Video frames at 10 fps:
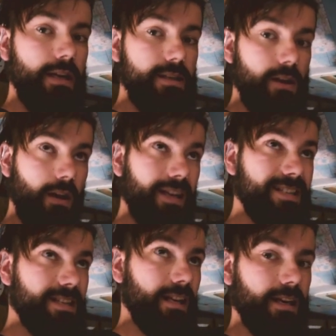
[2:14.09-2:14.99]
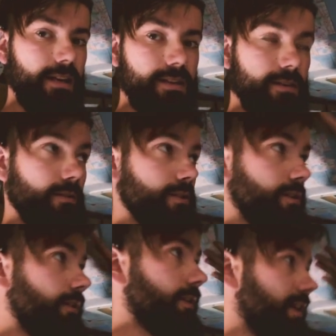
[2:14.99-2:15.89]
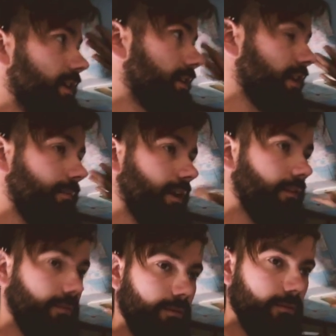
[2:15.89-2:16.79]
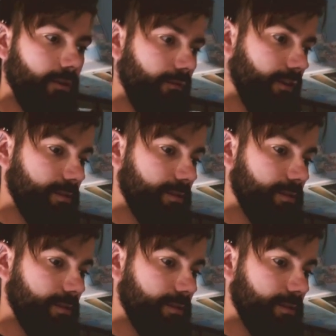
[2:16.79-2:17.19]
is all insulated, so there's no heat coming in through the roof.